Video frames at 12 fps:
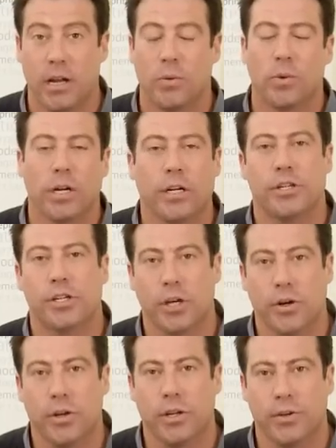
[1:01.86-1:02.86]
we're going to
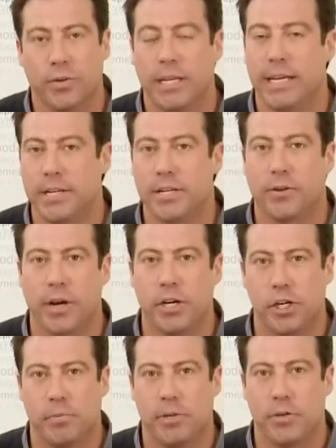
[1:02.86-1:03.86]
show you the
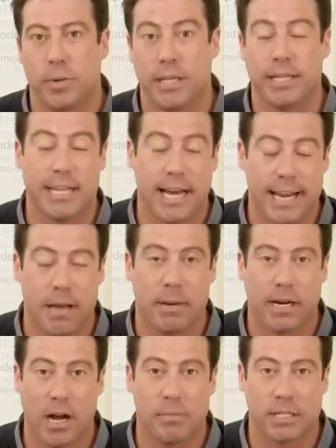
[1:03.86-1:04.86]
integration between the
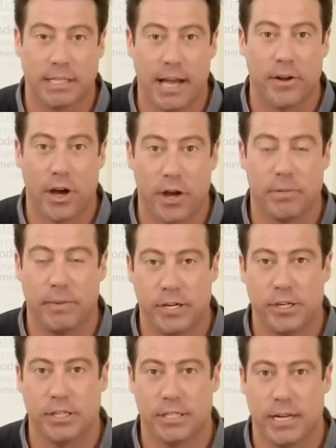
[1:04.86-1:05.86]
DynamicOps Cloud
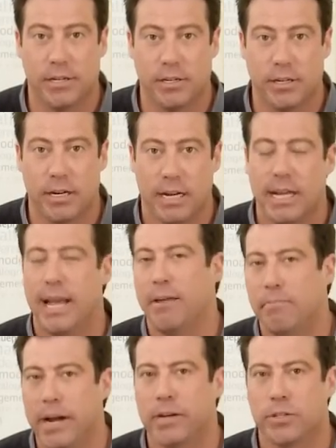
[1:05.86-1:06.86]
Automation Center and
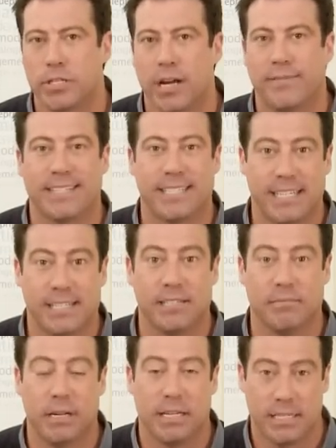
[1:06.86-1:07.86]
Microsoft's
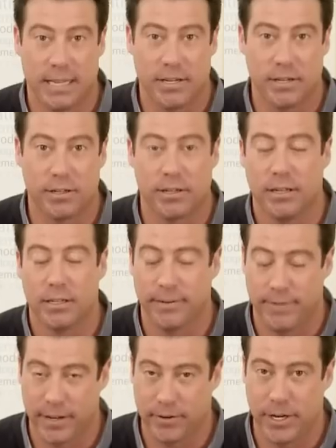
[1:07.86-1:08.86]
System Center
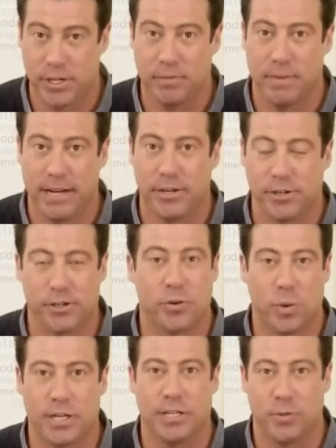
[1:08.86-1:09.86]
Configuration Manager
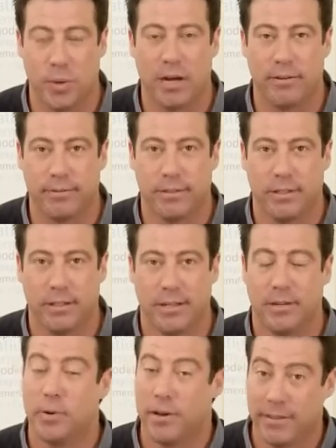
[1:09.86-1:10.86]
2012.
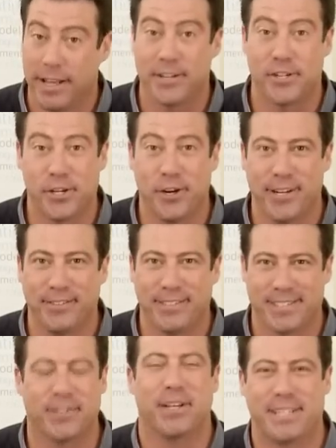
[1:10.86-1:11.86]
We have a lot to show you,
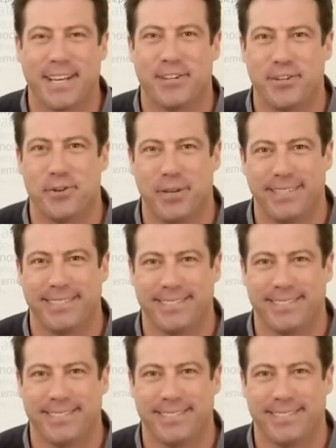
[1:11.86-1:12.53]
so let's get to it.